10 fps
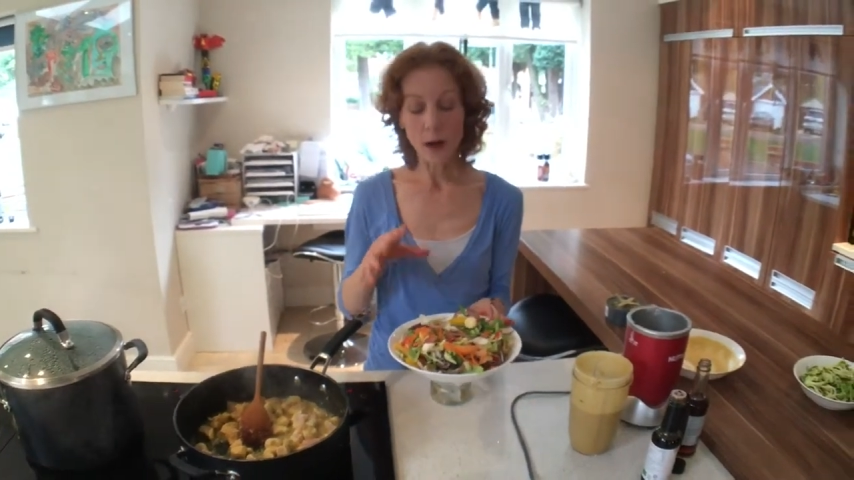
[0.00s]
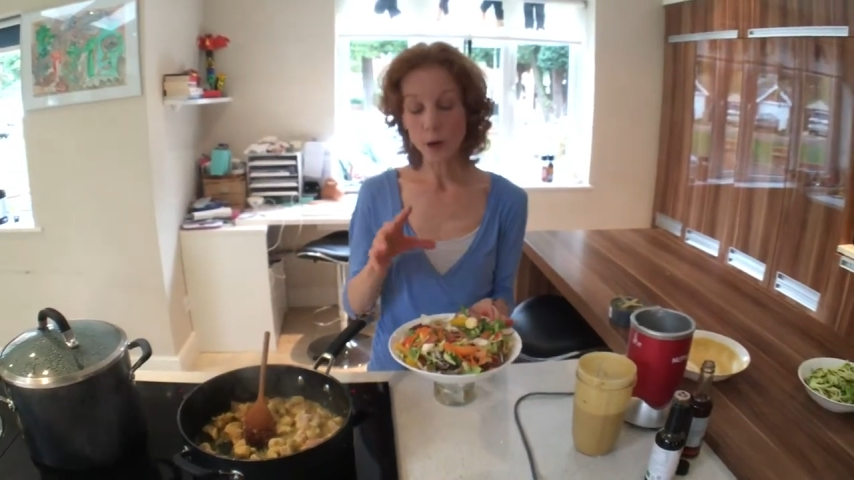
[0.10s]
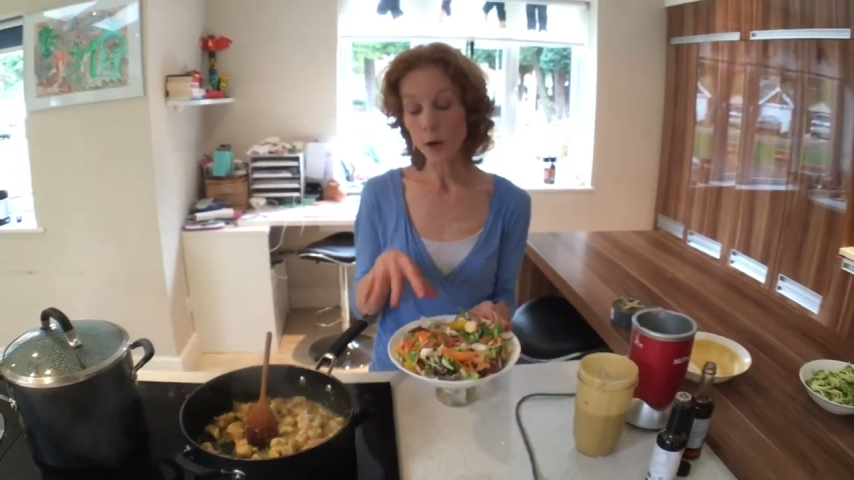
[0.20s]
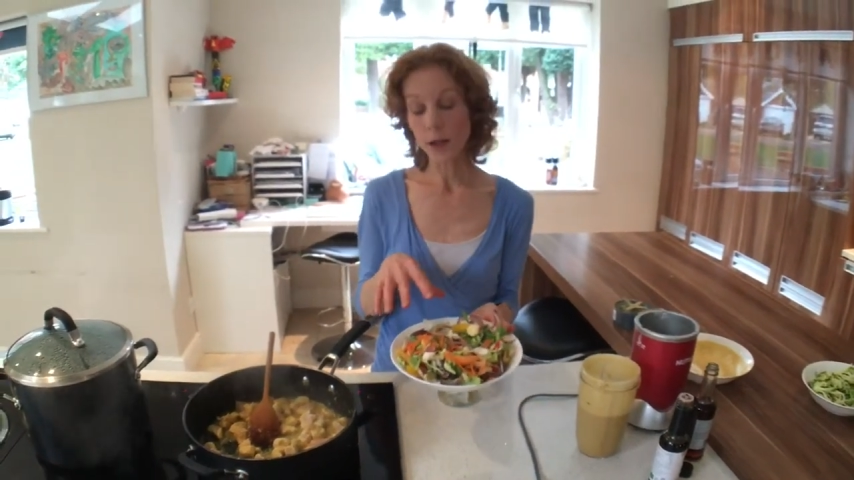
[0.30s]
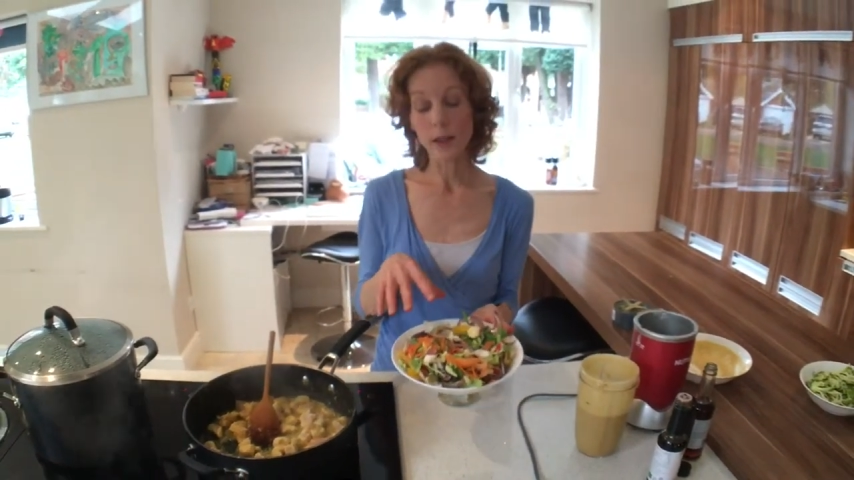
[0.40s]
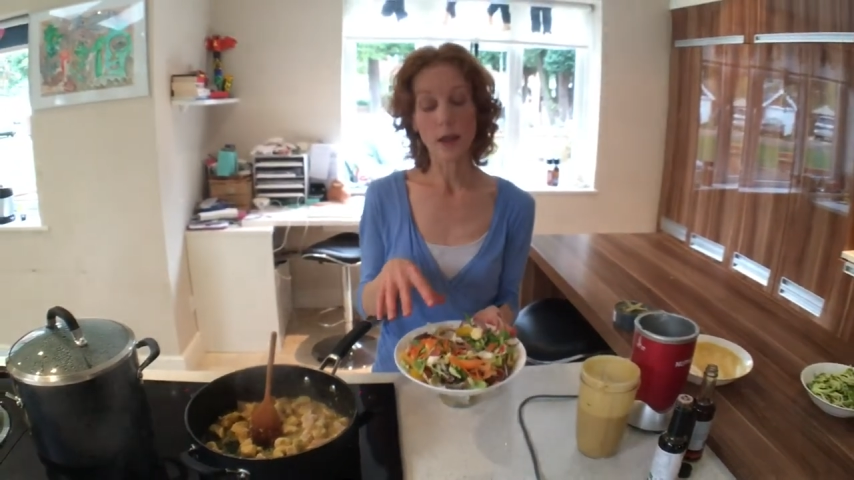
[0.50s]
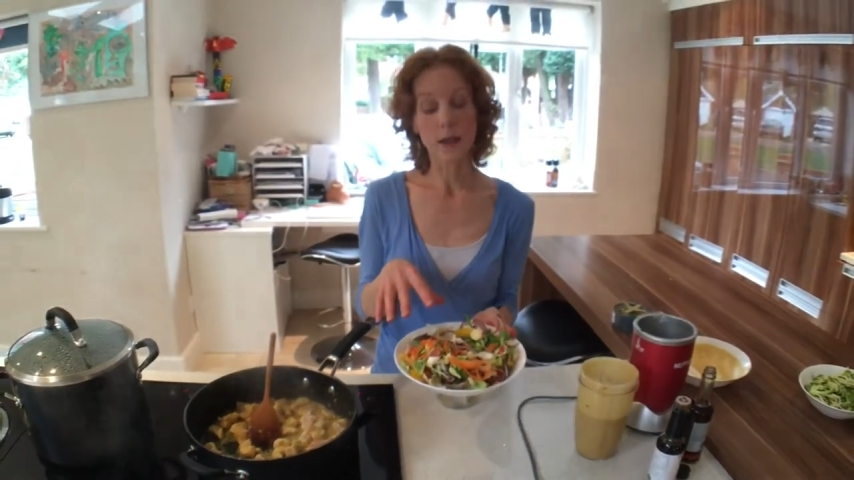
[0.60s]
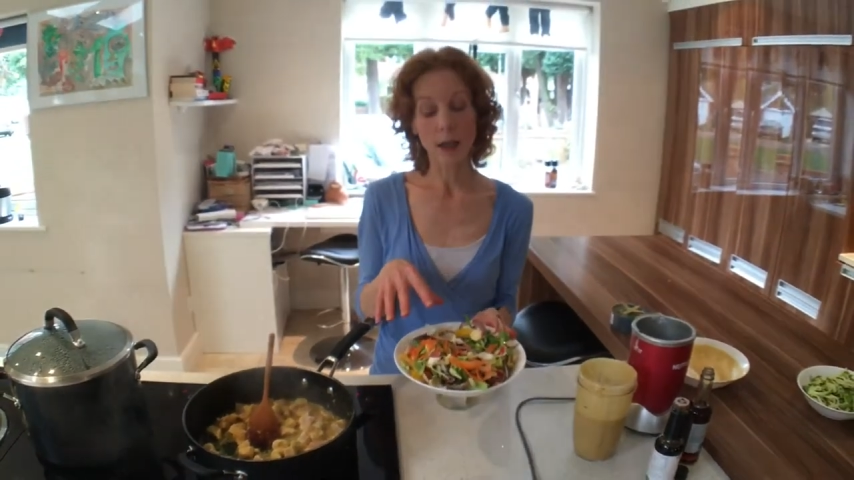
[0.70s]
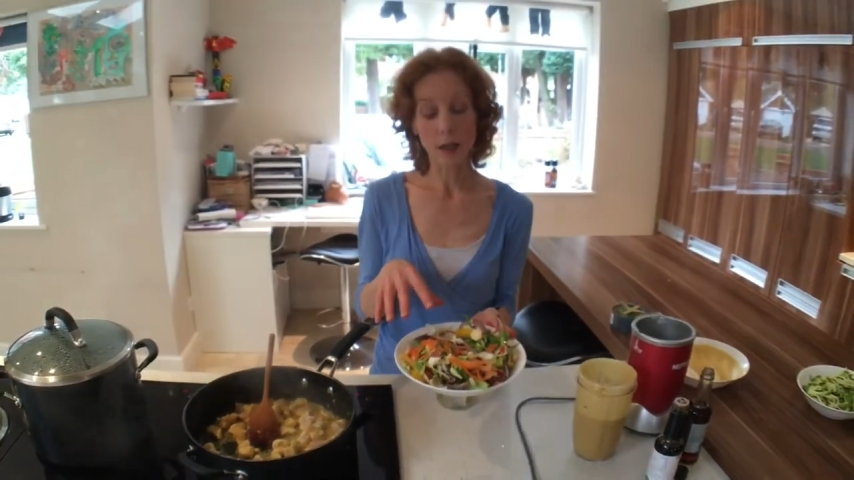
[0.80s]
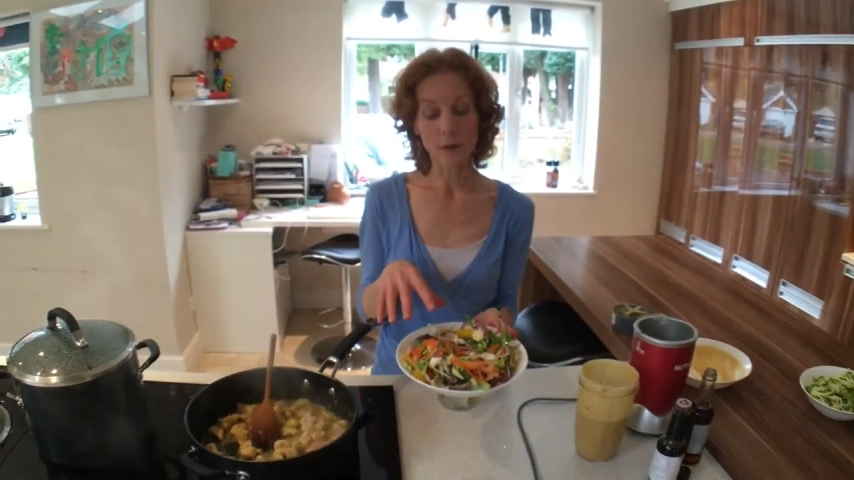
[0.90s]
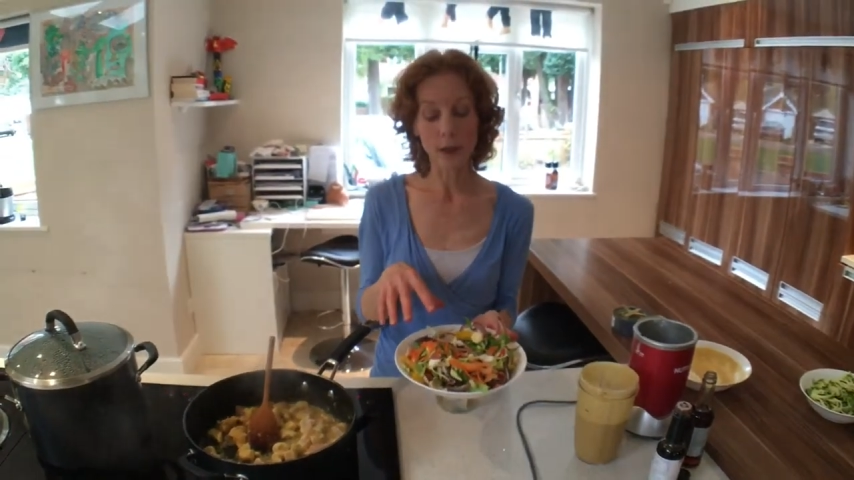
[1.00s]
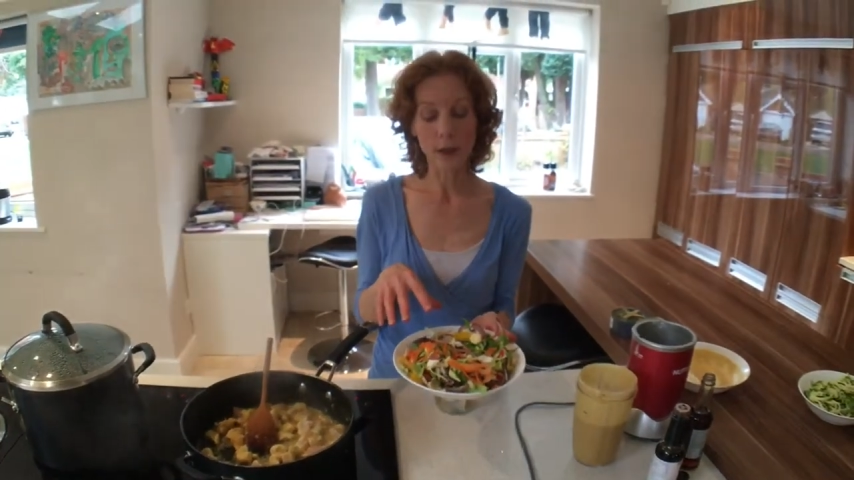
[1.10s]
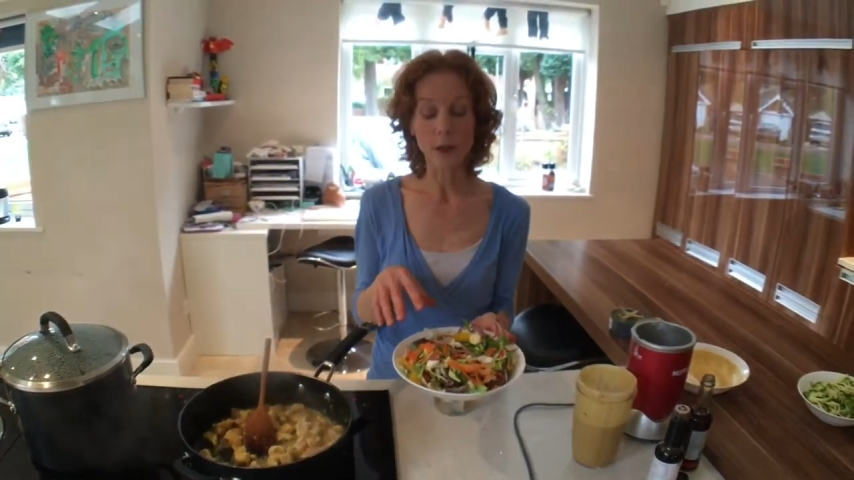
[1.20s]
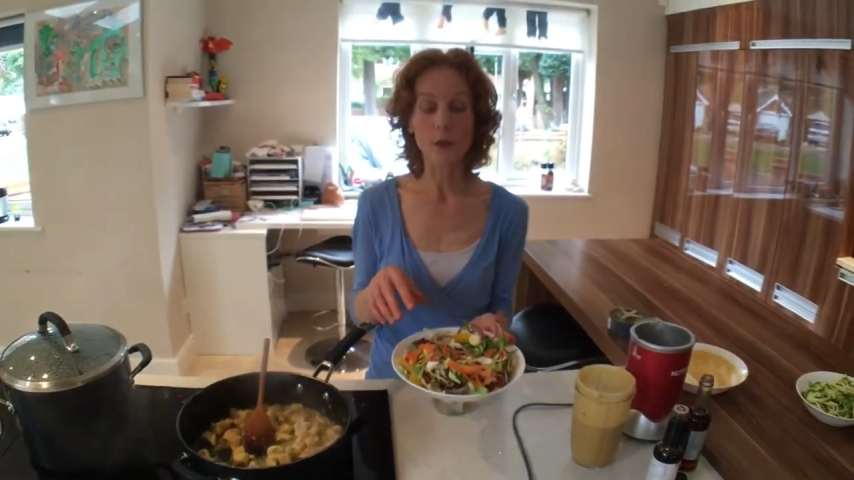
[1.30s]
I quite like adding a